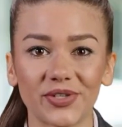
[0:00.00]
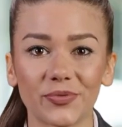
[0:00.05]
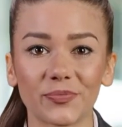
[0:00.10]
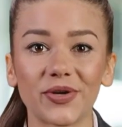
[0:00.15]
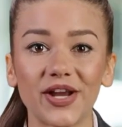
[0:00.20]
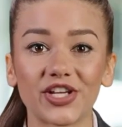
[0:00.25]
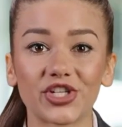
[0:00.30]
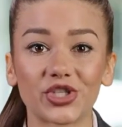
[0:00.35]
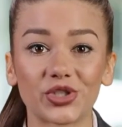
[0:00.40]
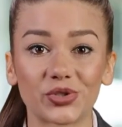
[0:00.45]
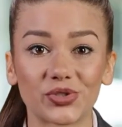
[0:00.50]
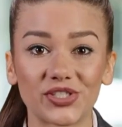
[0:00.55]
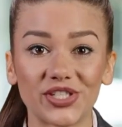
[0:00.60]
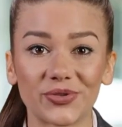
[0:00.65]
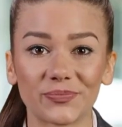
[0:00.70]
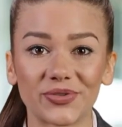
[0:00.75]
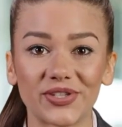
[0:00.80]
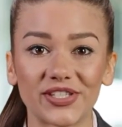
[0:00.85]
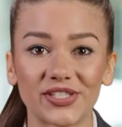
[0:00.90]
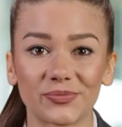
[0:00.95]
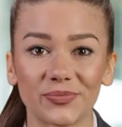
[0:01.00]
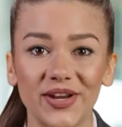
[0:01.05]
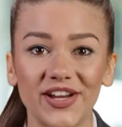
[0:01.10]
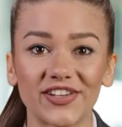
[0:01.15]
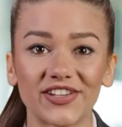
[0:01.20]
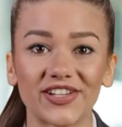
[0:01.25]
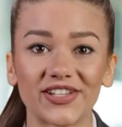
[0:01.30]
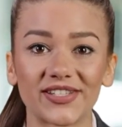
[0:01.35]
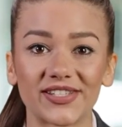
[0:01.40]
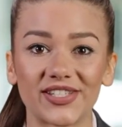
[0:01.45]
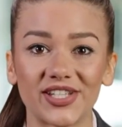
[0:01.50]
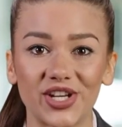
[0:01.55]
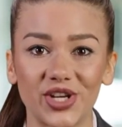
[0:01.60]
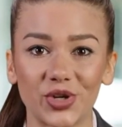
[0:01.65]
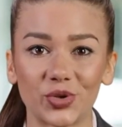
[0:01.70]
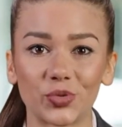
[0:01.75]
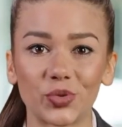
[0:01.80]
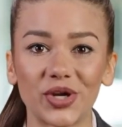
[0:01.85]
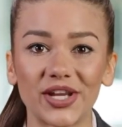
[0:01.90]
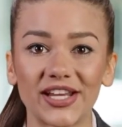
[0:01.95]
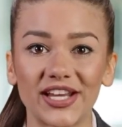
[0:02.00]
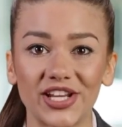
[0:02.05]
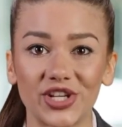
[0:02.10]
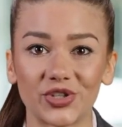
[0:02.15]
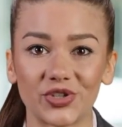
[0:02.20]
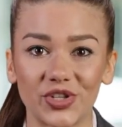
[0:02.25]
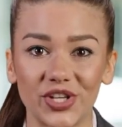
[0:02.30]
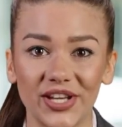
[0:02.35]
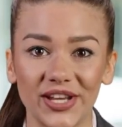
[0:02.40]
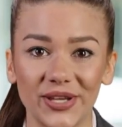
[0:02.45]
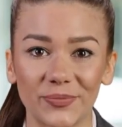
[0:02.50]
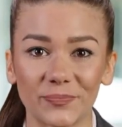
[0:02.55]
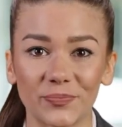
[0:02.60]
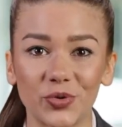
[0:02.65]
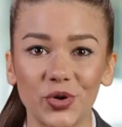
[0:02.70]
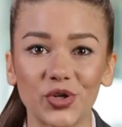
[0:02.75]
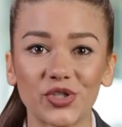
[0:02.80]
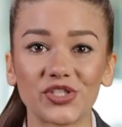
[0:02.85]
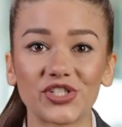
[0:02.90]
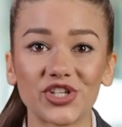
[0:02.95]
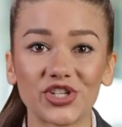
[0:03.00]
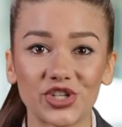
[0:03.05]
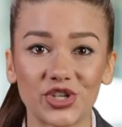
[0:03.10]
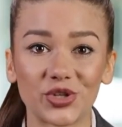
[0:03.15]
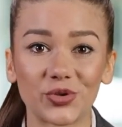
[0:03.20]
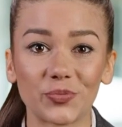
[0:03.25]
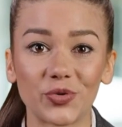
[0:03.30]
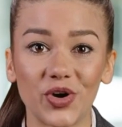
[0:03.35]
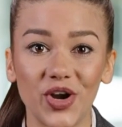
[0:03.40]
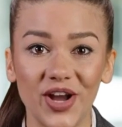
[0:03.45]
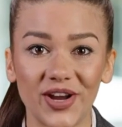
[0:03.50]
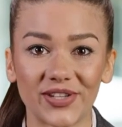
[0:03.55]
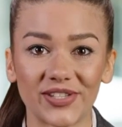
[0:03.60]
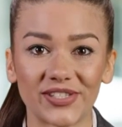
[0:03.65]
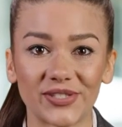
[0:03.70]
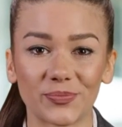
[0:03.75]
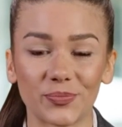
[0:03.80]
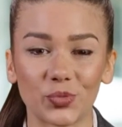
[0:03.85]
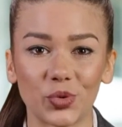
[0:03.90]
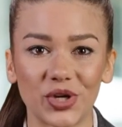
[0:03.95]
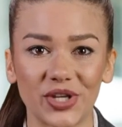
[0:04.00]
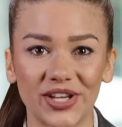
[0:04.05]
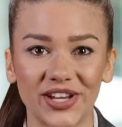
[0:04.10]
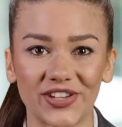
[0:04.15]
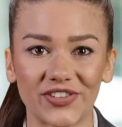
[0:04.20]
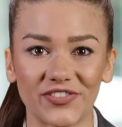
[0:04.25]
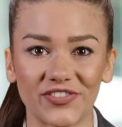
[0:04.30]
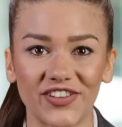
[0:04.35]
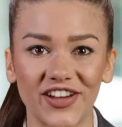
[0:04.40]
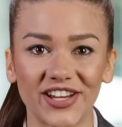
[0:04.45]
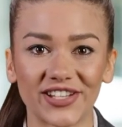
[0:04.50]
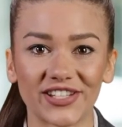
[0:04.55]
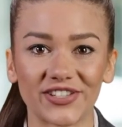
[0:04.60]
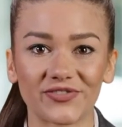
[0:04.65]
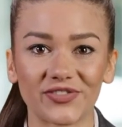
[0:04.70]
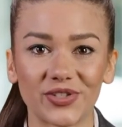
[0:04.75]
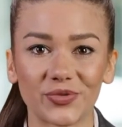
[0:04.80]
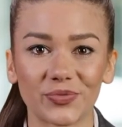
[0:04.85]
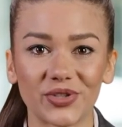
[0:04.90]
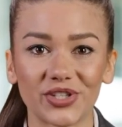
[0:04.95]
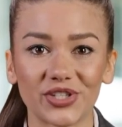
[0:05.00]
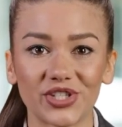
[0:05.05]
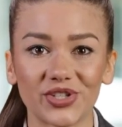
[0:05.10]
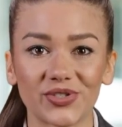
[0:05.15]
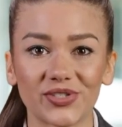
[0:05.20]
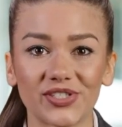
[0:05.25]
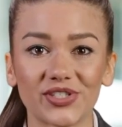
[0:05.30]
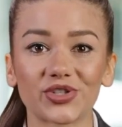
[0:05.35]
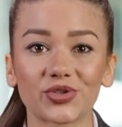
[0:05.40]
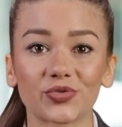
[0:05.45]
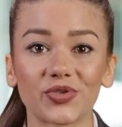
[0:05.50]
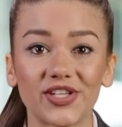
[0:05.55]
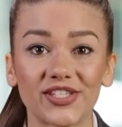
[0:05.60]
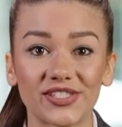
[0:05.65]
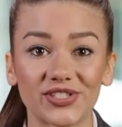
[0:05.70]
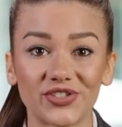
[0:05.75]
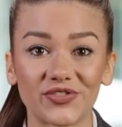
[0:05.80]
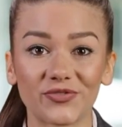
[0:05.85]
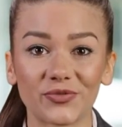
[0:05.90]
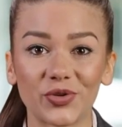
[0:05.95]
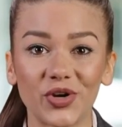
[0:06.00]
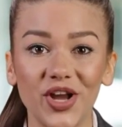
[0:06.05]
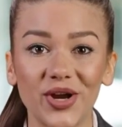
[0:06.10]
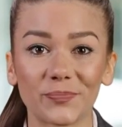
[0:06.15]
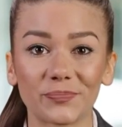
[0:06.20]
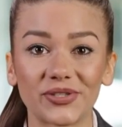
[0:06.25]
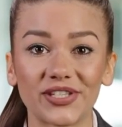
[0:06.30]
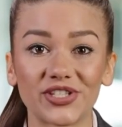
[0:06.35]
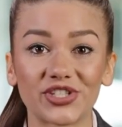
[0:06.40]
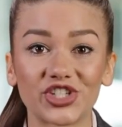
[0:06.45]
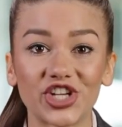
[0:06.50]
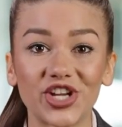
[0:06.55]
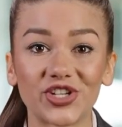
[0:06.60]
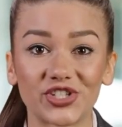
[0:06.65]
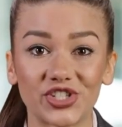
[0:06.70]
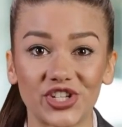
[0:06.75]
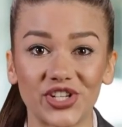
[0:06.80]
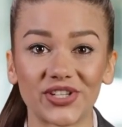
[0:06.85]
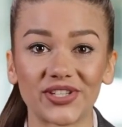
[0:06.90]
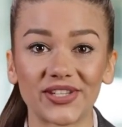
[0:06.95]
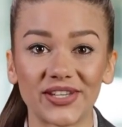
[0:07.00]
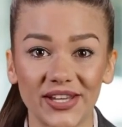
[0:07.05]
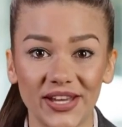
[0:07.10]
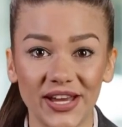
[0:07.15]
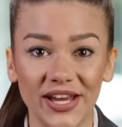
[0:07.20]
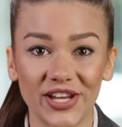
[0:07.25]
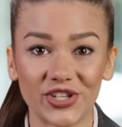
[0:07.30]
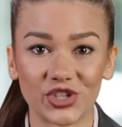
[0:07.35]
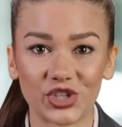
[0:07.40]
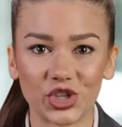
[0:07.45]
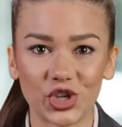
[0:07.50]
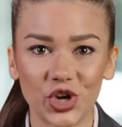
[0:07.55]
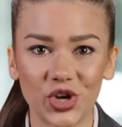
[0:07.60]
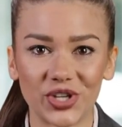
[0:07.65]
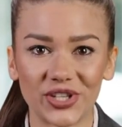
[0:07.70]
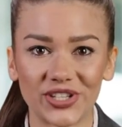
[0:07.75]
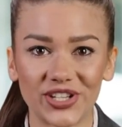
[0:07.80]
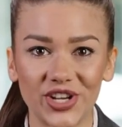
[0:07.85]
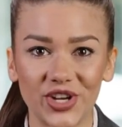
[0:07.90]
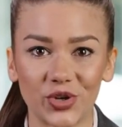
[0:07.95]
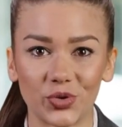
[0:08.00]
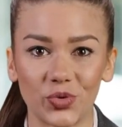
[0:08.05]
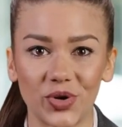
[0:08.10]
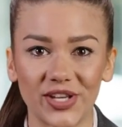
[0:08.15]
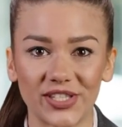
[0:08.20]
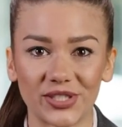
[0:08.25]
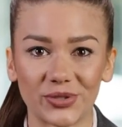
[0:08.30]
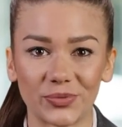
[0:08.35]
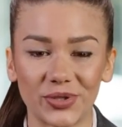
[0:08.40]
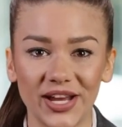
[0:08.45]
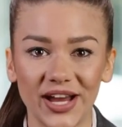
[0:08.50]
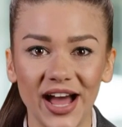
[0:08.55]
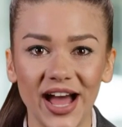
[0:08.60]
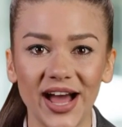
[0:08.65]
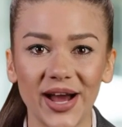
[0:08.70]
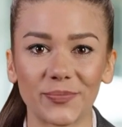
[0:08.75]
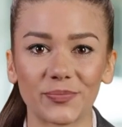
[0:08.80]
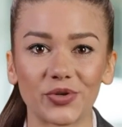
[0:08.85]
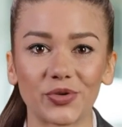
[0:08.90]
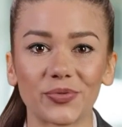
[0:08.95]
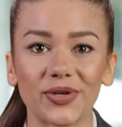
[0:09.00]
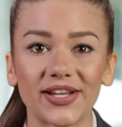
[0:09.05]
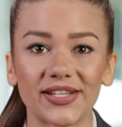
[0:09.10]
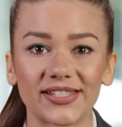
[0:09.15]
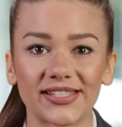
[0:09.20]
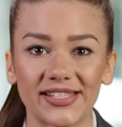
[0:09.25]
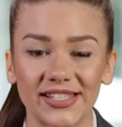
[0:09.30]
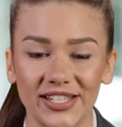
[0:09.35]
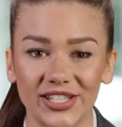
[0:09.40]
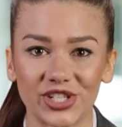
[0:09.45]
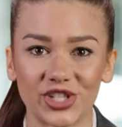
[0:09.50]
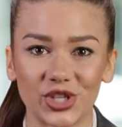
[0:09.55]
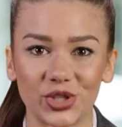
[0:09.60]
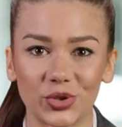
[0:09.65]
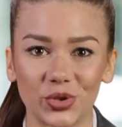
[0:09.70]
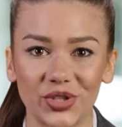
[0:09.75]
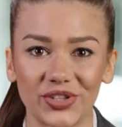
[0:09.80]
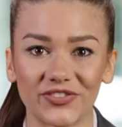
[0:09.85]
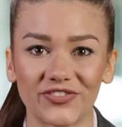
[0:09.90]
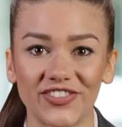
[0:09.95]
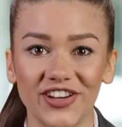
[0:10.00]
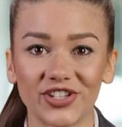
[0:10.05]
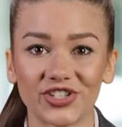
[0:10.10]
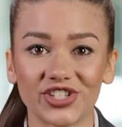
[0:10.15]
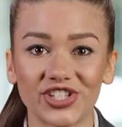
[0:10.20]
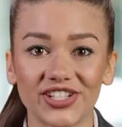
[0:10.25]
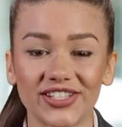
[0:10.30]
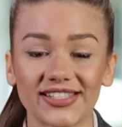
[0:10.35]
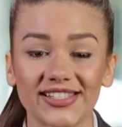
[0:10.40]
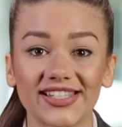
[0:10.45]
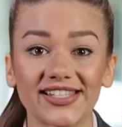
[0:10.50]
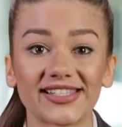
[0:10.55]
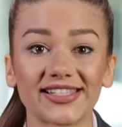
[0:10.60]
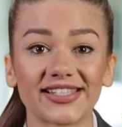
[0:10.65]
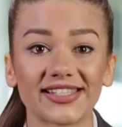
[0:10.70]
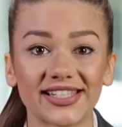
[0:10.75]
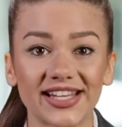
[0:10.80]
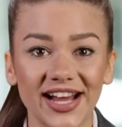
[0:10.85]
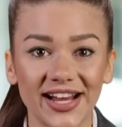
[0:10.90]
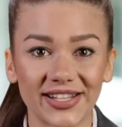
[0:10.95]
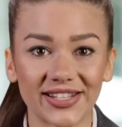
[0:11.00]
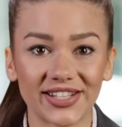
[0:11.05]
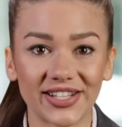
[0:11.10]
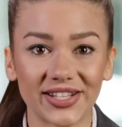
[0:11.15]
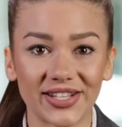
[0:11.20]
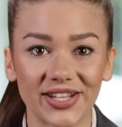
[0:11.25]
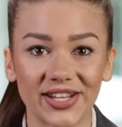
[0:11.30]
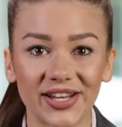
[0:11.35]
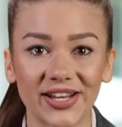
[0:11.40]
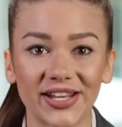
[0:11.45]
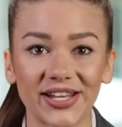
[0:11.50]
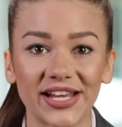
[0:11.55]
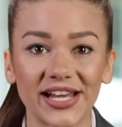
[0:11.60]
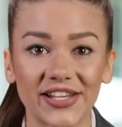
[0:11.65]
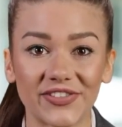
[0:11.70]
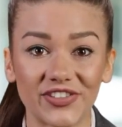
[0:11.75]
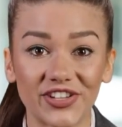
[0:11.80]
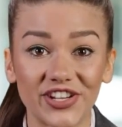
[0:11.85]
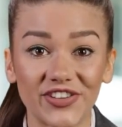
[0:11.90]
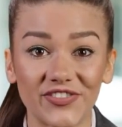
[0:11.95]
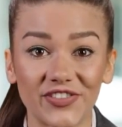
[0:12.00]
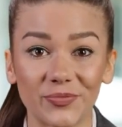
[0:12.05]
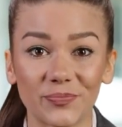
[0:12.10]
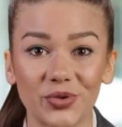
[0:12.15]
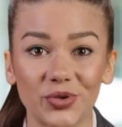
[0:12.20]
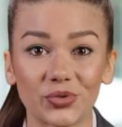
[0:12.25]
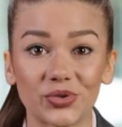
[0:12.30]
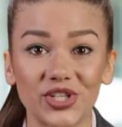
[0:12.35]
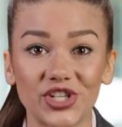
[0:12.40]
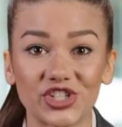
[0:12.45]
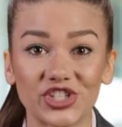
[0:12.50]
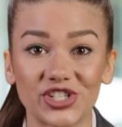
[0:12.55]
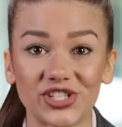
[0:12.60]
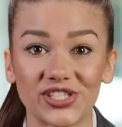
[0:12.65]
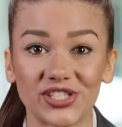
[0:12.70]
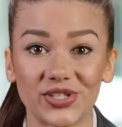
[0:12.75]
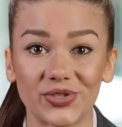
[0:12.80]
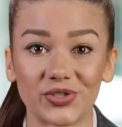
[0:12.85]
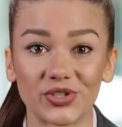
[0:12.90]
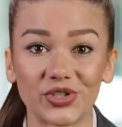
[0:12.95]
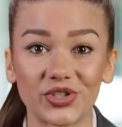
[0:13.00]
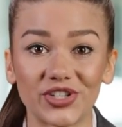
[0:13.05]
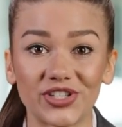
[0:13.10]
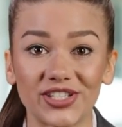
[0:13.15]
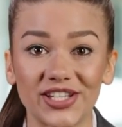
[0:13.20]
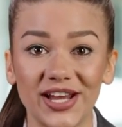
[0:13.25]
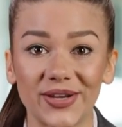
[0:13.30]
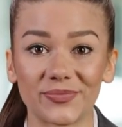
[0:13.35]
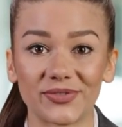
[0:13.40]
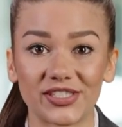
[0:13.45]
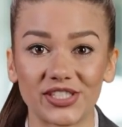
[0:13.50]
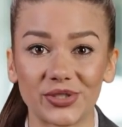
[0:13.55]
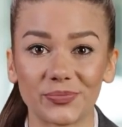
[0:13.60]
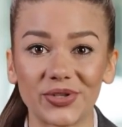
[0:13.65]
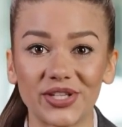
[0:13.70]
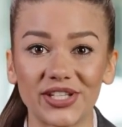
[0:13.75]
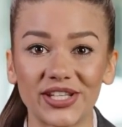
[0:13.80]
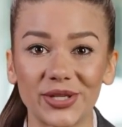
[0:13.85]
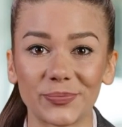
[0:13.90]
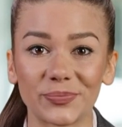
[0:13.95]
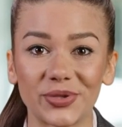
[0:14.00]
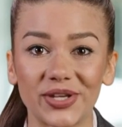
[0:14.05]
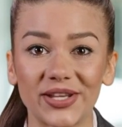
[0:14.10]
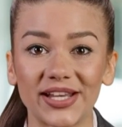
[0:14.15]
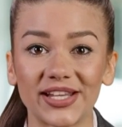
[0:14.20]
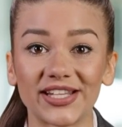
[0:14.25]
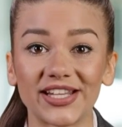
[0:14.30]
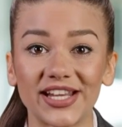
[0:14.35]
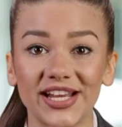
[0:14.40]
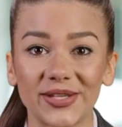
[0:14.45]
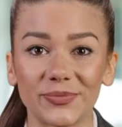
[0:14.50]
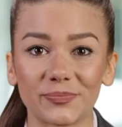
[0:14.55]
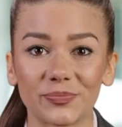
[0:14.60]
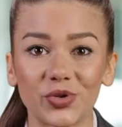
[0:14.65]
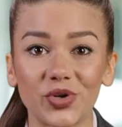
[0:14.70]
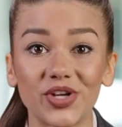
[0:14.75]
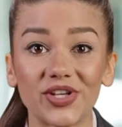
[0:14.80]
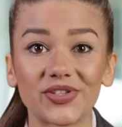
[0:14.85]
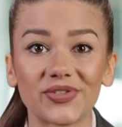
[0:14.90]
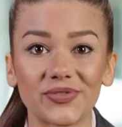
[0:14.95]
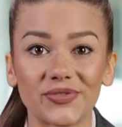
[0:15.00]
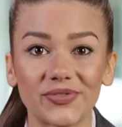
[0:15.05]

By using these methods, we can create more secure prompts. We can effectively reduce the risk of prompt injection, ensuring that our recipe app remains secure and functions as intended, even if a malicious user attempts to manipulate the input.